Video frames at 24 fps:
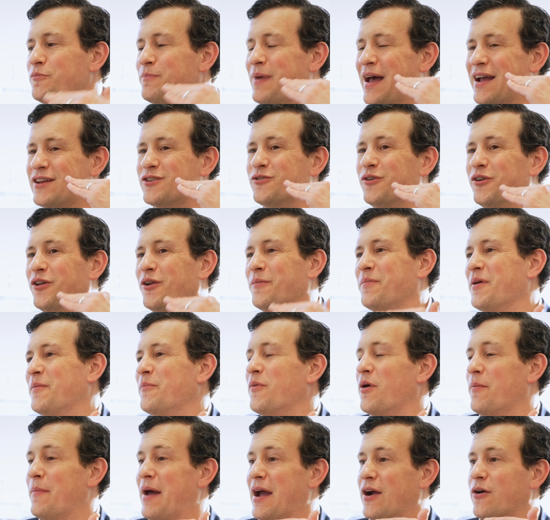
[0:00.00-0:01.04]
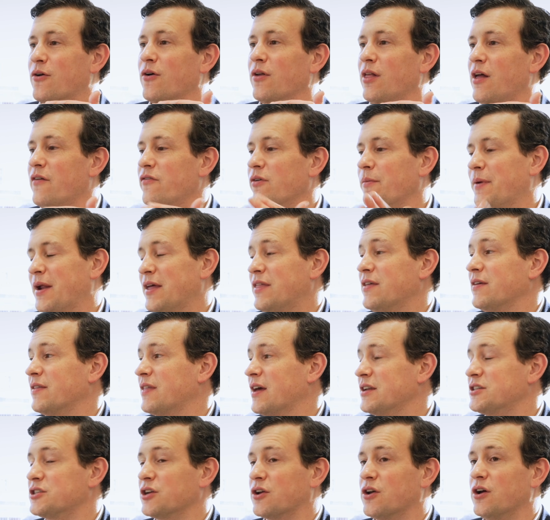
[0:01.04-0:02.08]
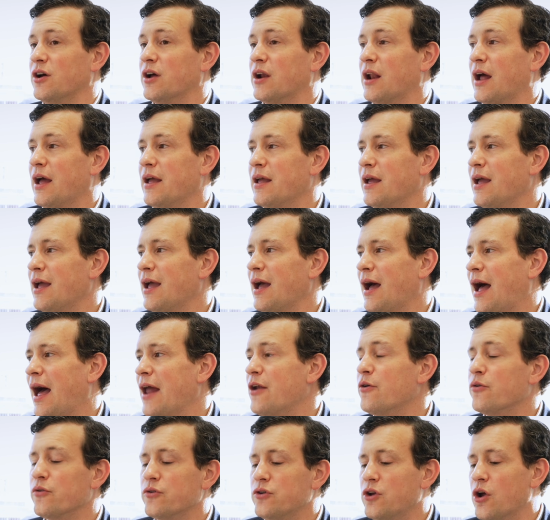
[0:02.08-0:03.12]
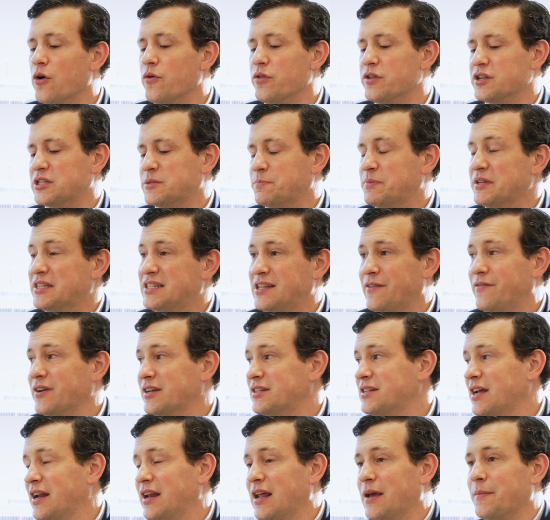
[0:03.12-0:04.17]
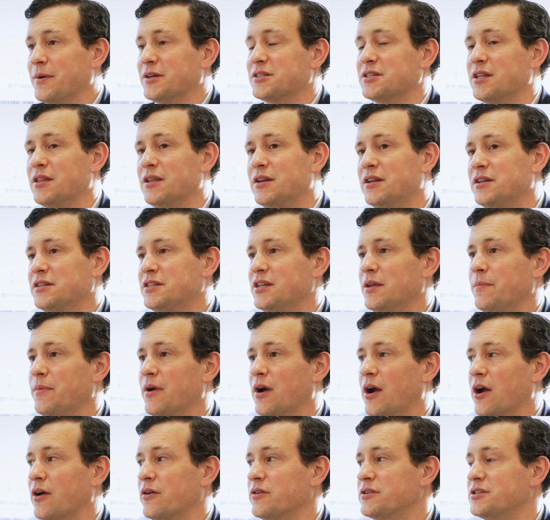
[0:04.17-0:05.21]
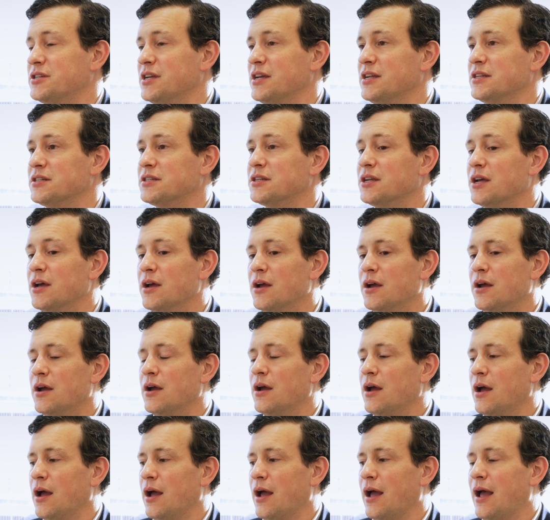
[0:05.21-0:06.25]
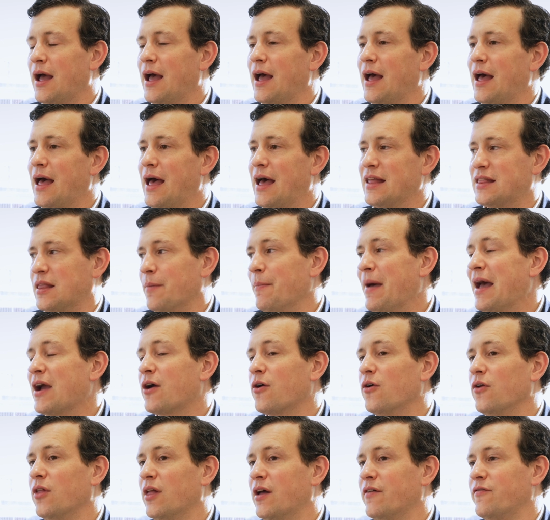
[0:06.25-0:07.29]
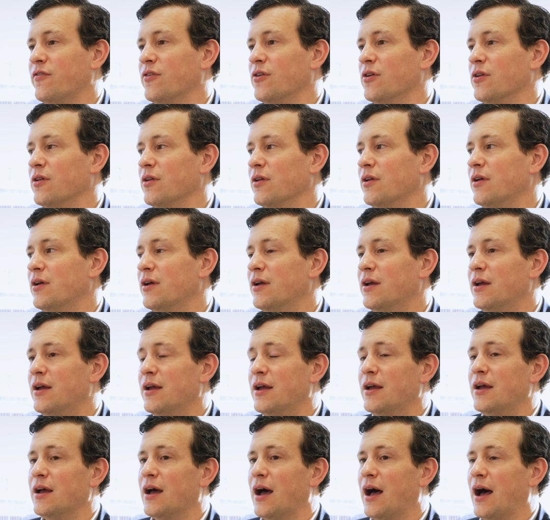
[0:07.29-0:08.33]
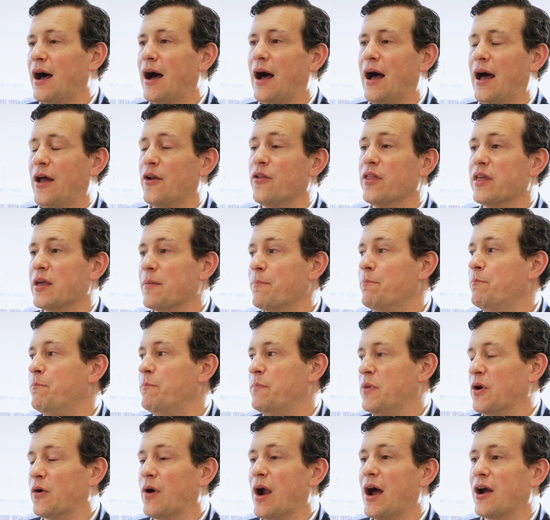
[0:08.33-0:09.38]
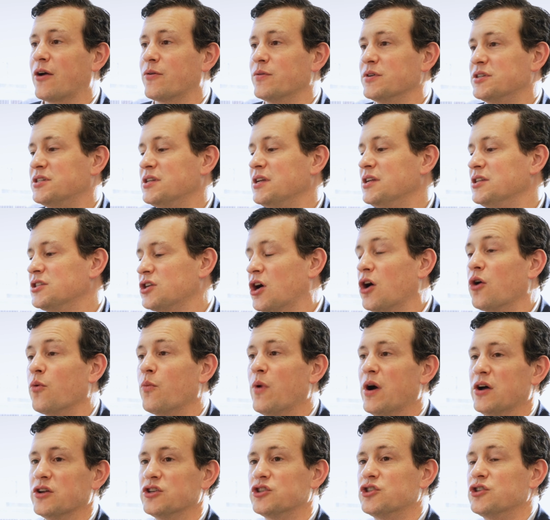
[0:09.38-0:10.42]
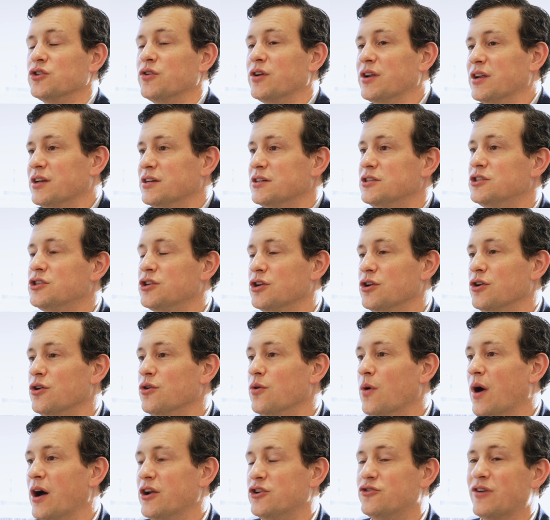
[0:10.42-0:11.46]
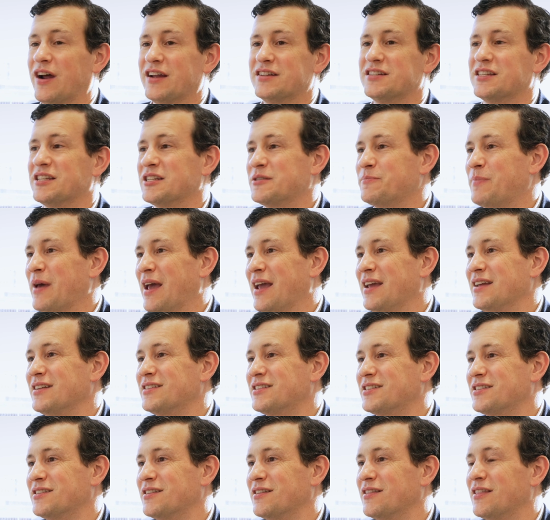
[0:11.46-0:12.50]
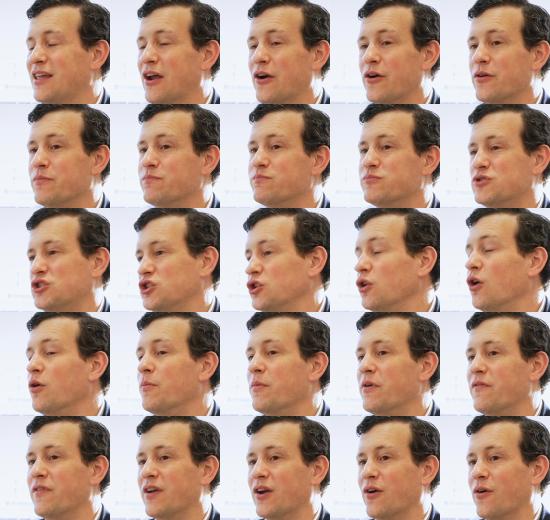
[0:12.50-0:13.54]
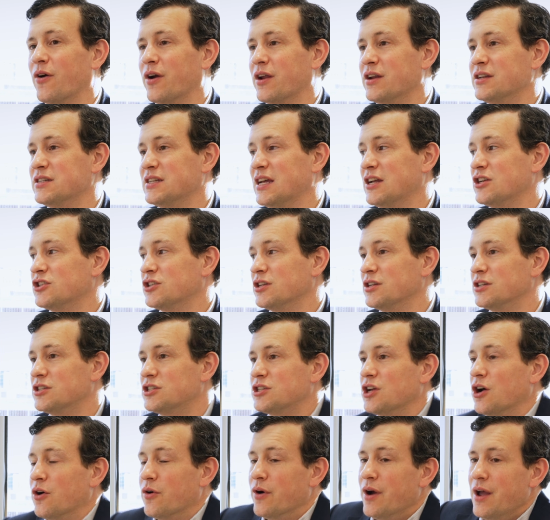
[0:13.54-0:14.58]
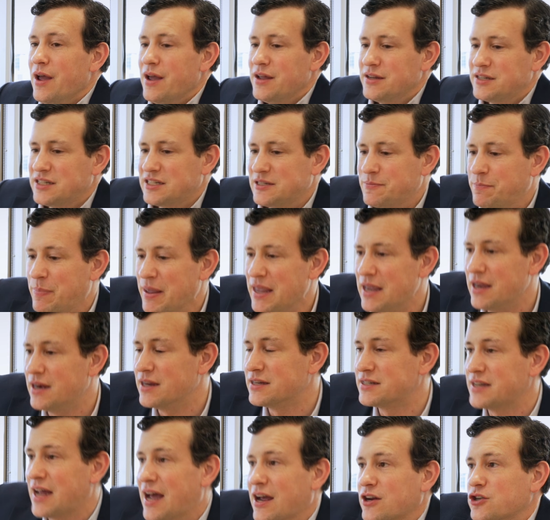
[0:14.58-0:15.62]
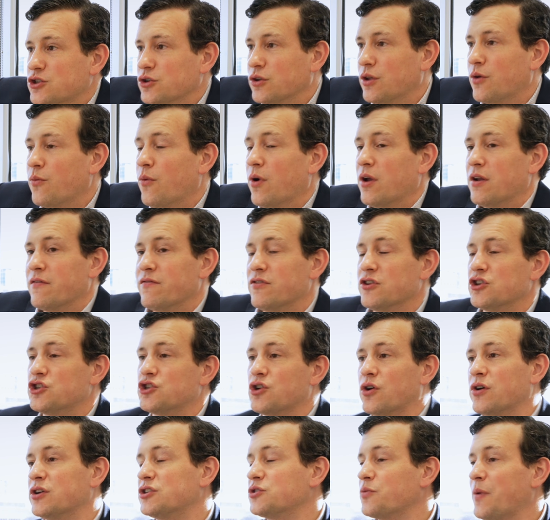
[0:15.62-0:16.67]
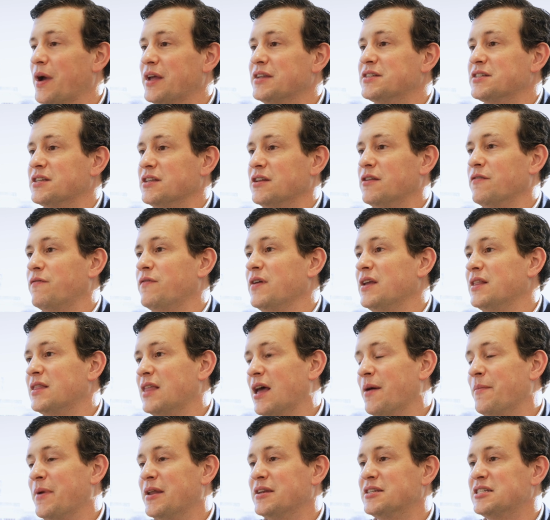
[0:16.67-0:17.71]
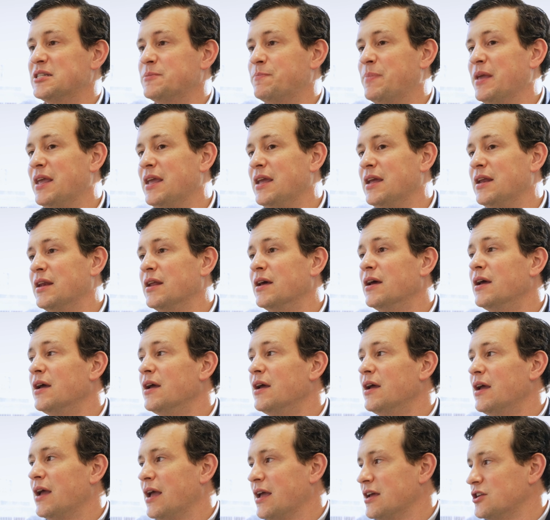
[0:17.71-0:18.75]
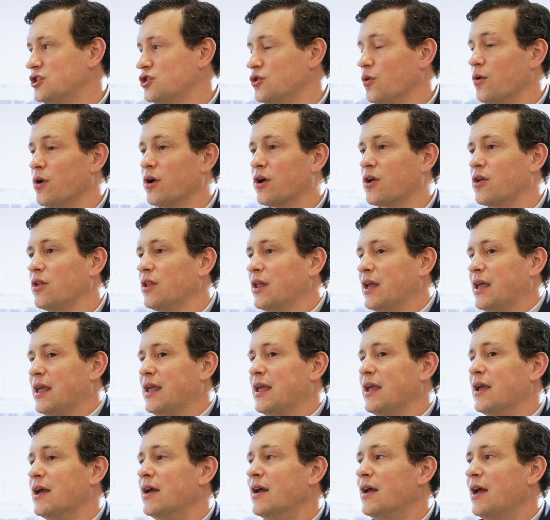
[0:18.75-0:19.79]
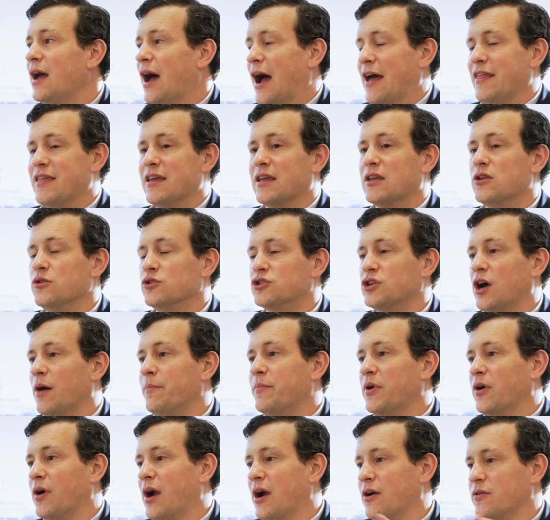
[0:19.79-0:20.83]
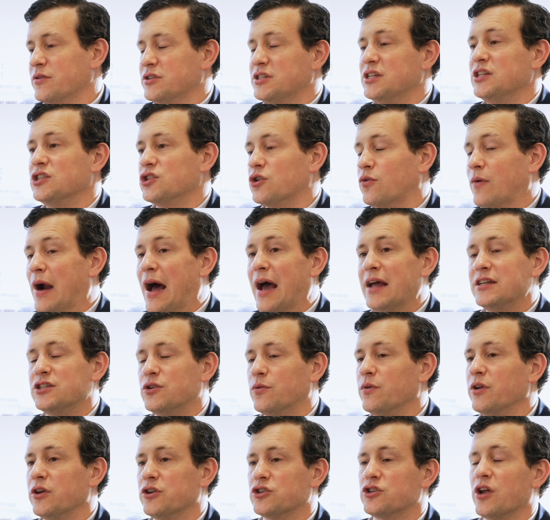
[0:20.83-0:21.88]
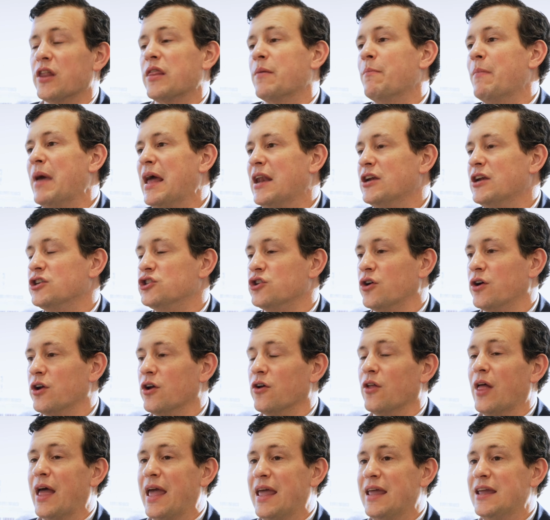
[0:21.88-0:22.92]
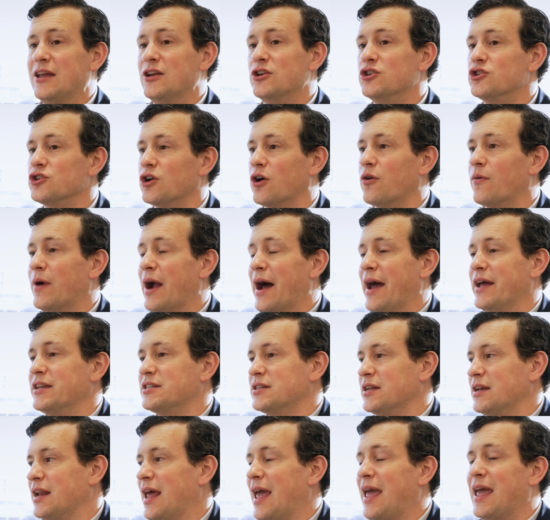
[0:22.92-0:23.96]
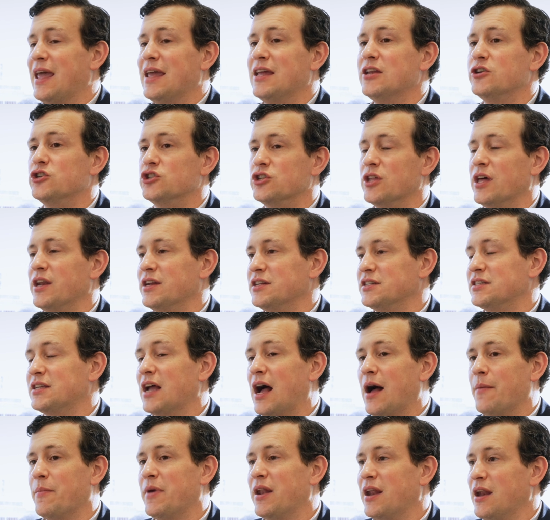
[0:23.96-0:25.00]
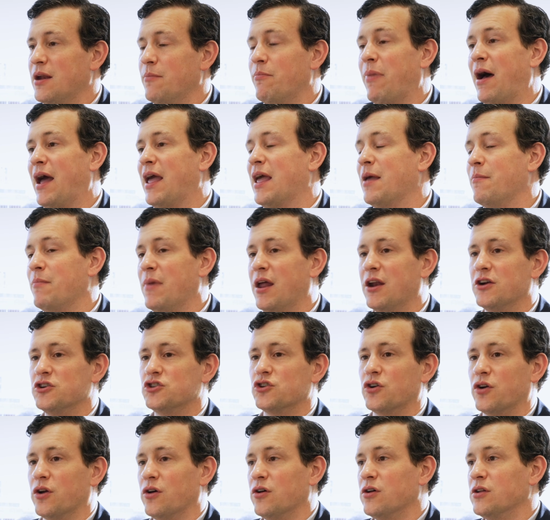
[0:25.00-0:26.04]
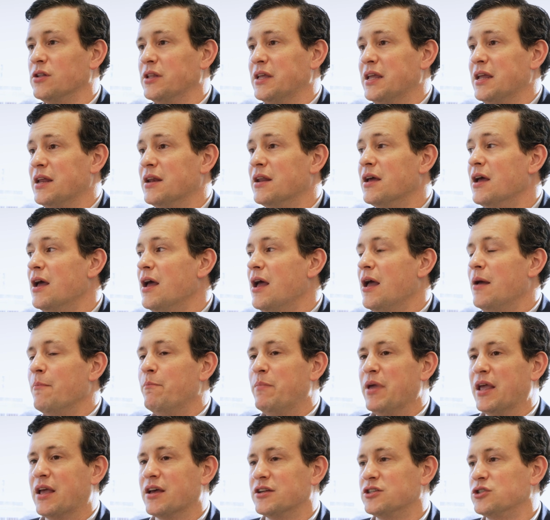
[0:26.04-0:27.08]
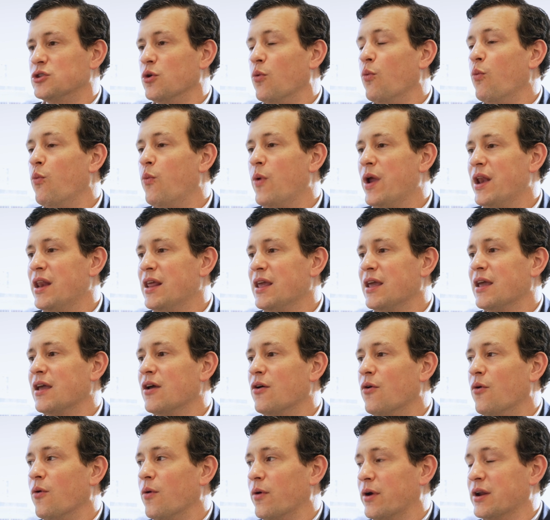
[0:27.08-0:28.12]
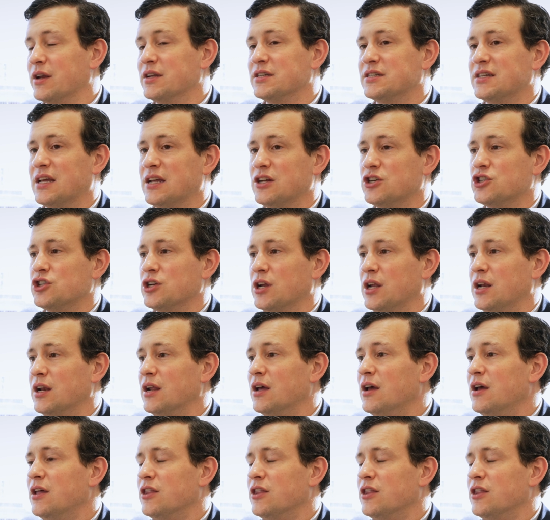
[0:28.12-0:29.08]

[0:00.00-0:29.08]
back to a little bit more macro level, but I think that's I don't know the specific dynamics in the DC bureaucracies. At the macro level, I don't think bureaucracies are well suited to address this pace. They're slow moving organizations. Sure. So speed is actually one of the surest ways to defeat them. And speed, historically, I think you saw bureaucracies arise, and really you saw the managerial age arise, an age that is dominated by a managerial elite, because the winning organization,